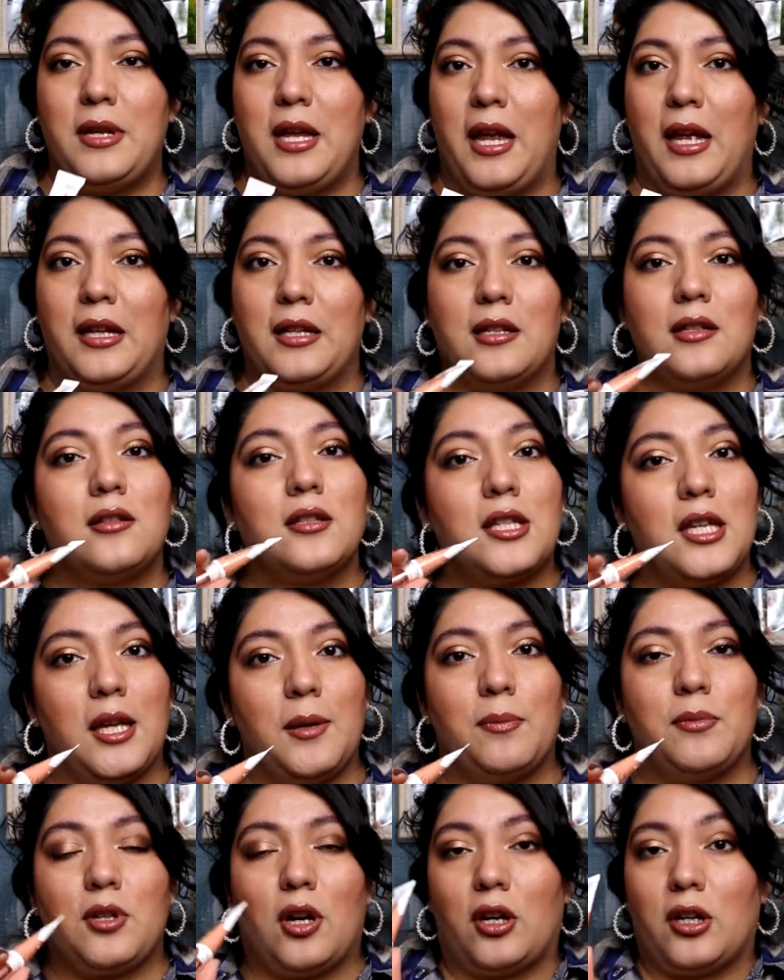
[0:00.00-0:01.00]
tan,
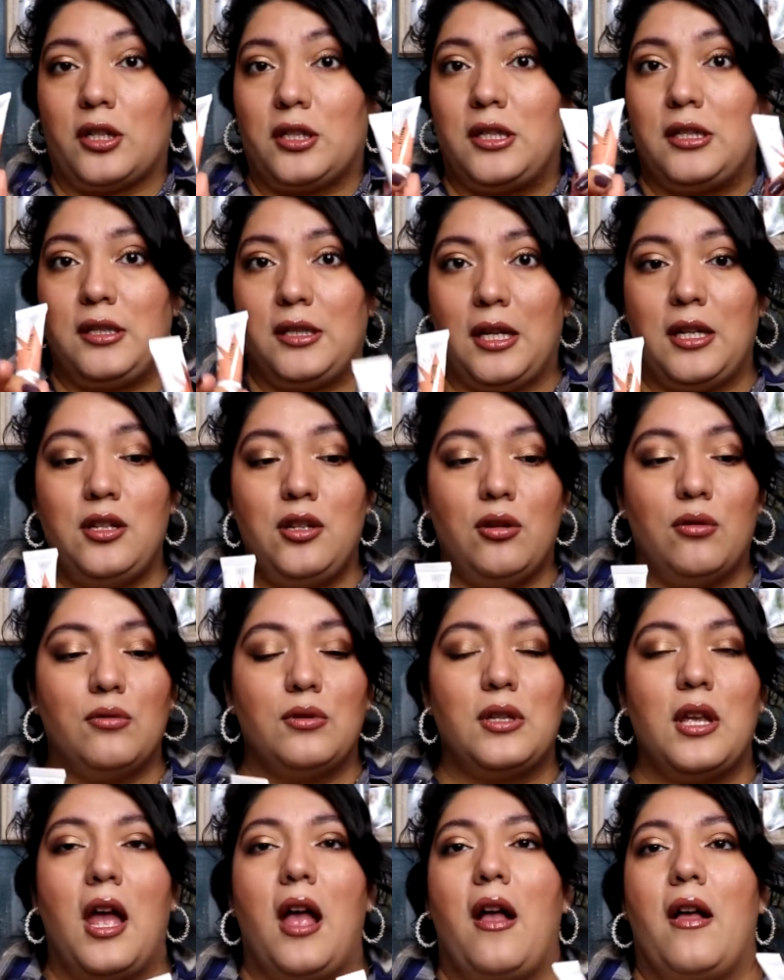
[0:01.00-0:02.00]
deep dark skin
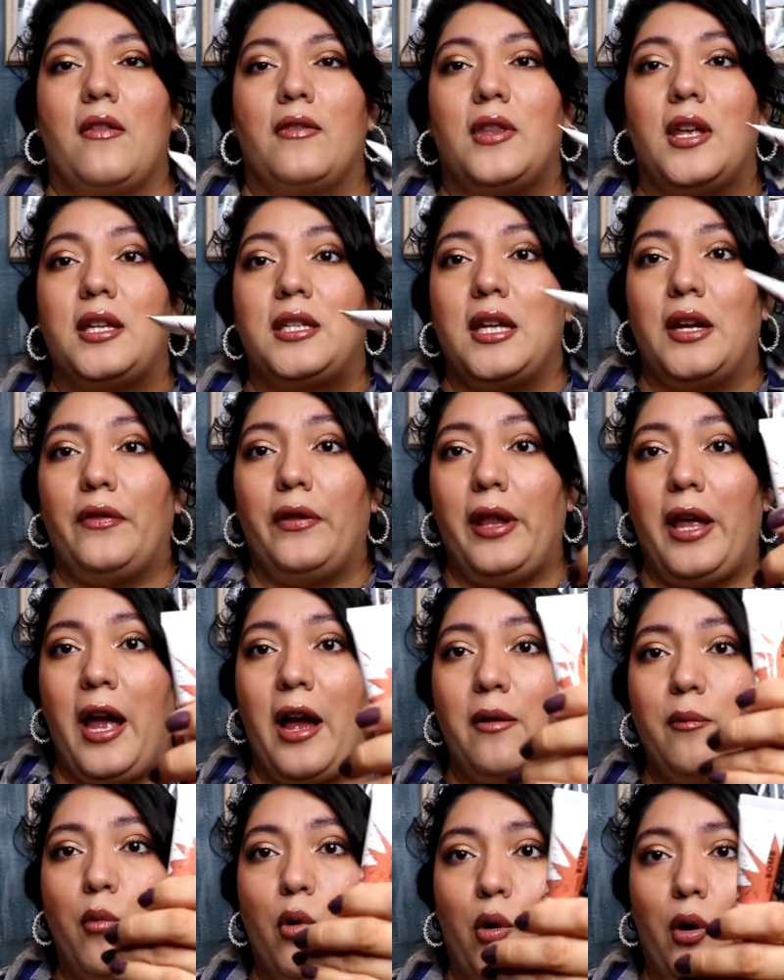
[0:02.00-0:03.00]
tones, they definitely
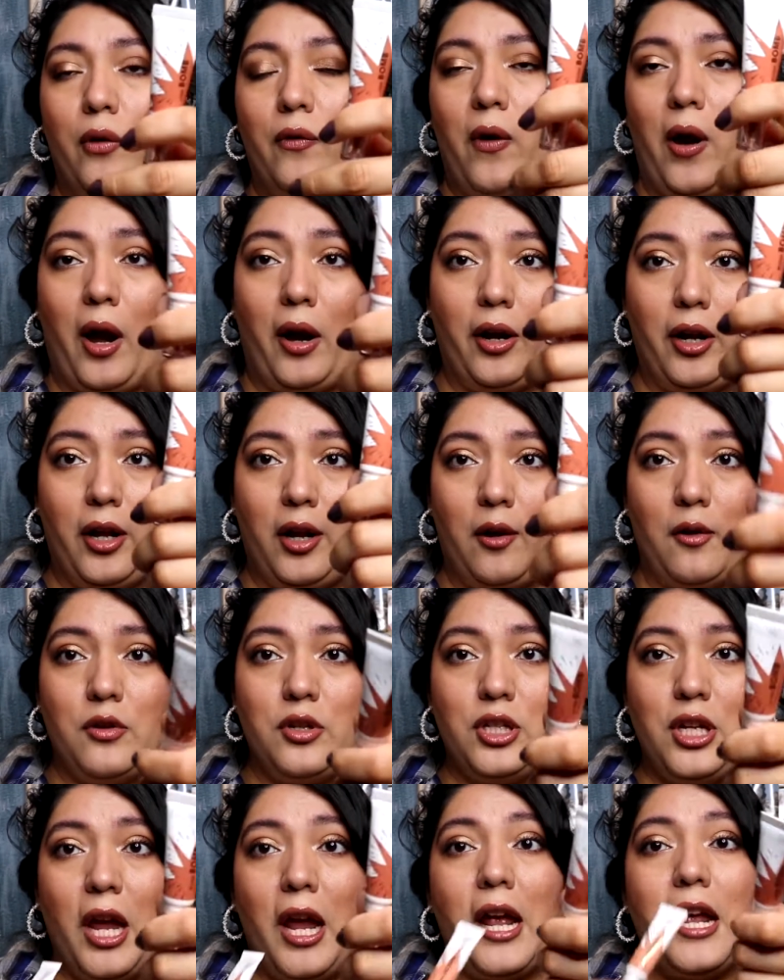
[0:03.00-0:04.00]
have more variety of
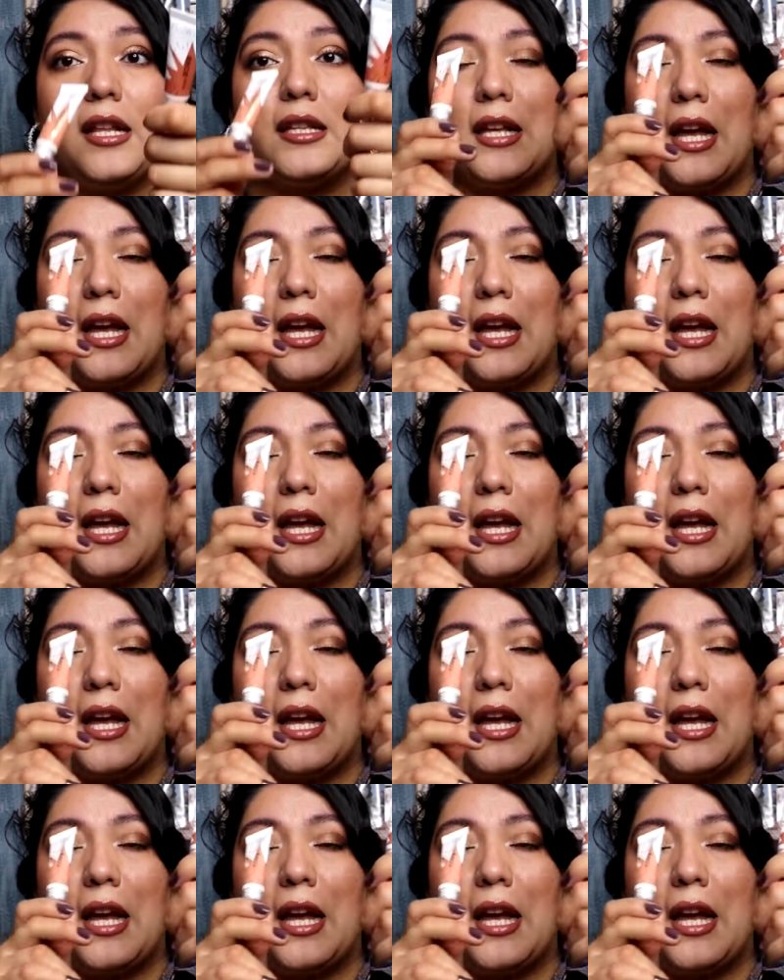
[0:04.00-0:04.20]
shades.